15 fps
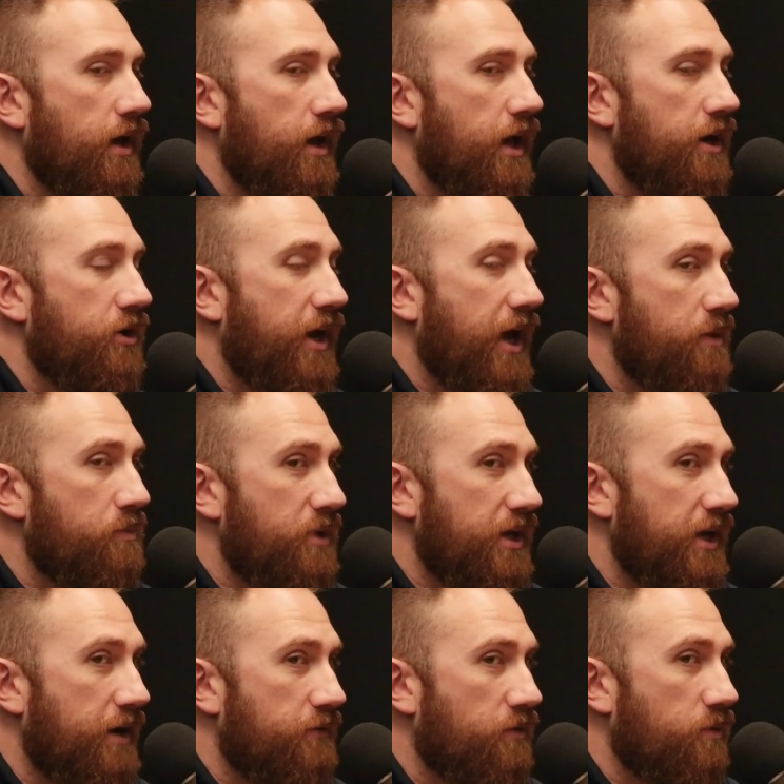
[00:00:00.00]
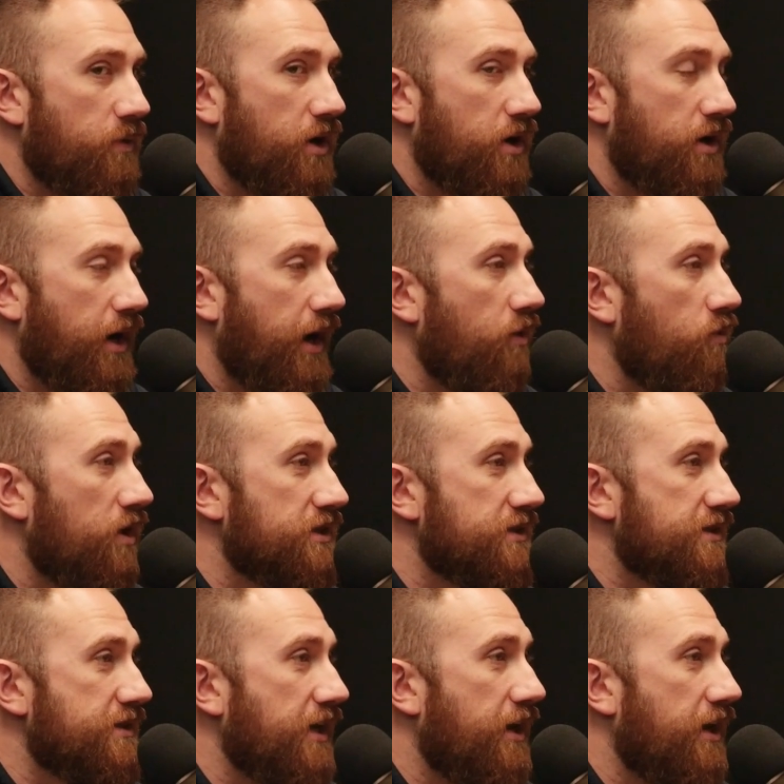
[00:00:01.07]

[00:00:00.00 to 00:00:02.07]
Yep. You can't be everywhere at once.